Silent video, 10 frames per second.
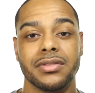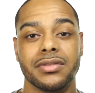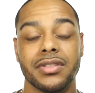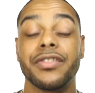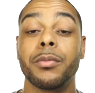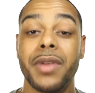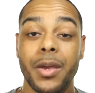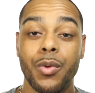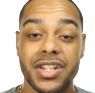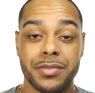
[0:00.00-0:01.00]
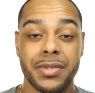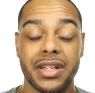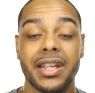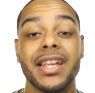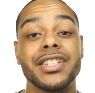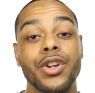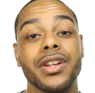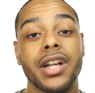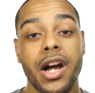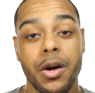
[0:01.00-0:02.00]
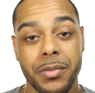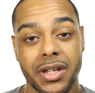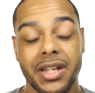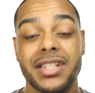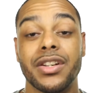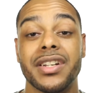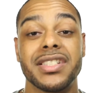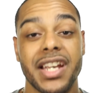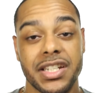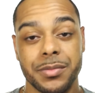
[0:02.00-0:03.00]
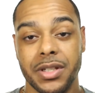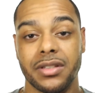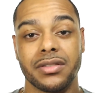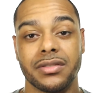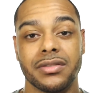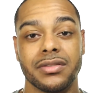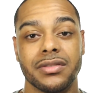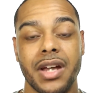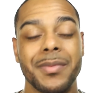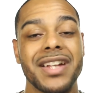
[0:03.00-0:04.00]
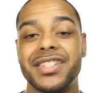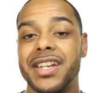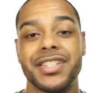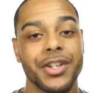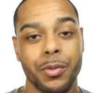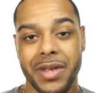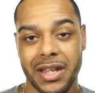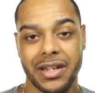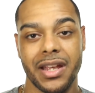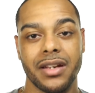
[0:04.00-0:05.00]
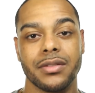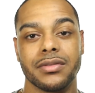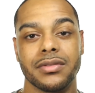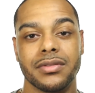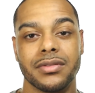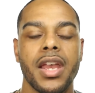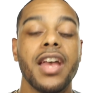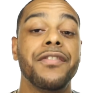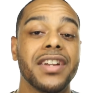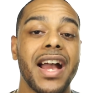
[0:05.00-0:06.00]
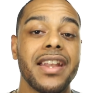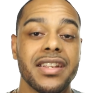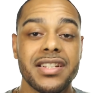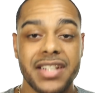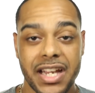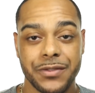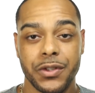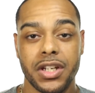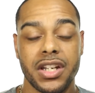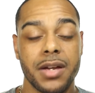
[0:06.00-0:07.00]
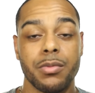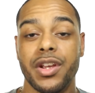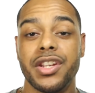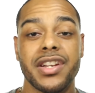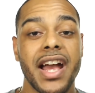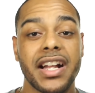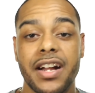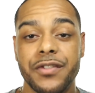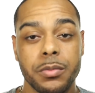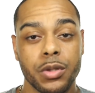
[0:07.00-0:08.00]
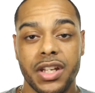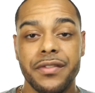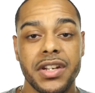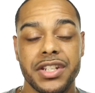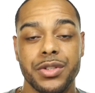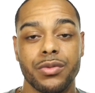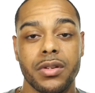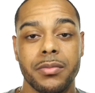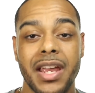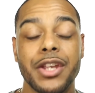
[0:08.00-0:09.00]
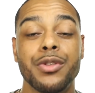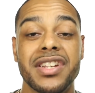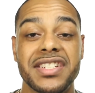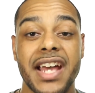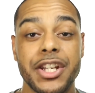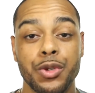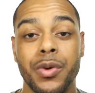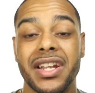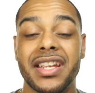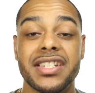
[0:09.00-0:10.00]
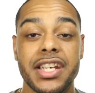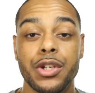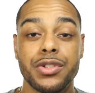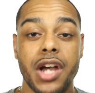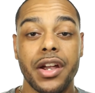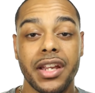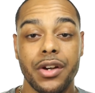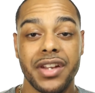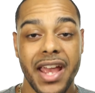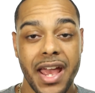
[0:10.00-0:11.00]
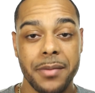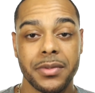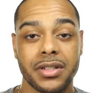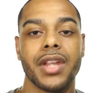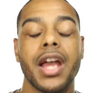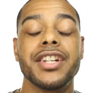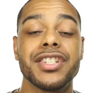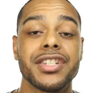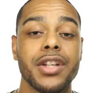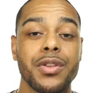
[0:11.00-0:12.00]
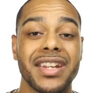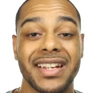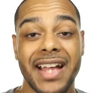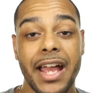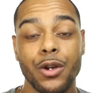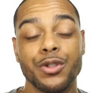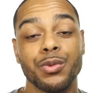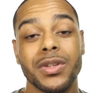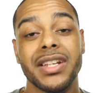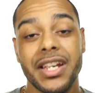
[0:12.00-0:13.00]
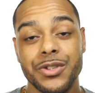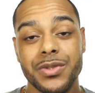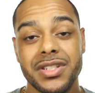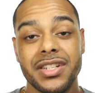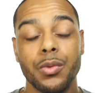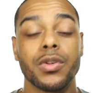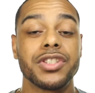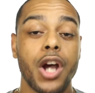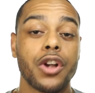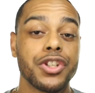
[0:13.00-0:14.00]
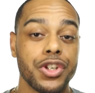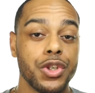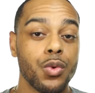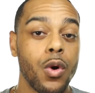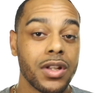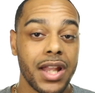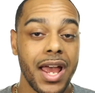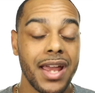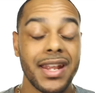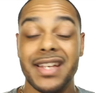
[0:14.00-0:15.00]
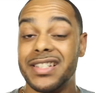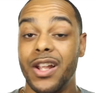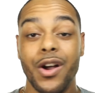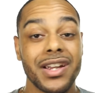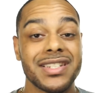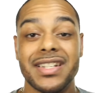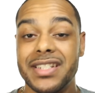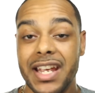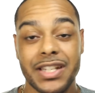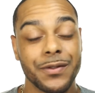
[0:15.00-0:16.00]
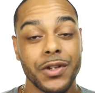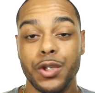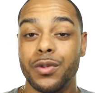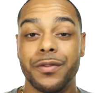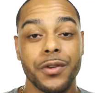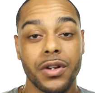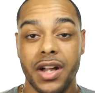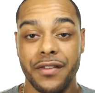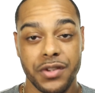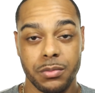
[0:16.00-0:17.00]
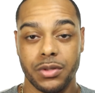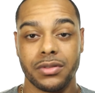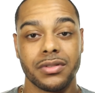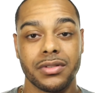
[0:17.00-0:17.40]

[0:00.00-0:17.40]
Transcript: If a man wants me, he's going to call me, he's going to text me. I'm not chasing no man down. If a guy does ask for your number and you're not comfortable giving it to him and you decide you want to continue talking on the app, just know that a guy who's really interested will talk to you online as long as it takes for you to feel comfortable.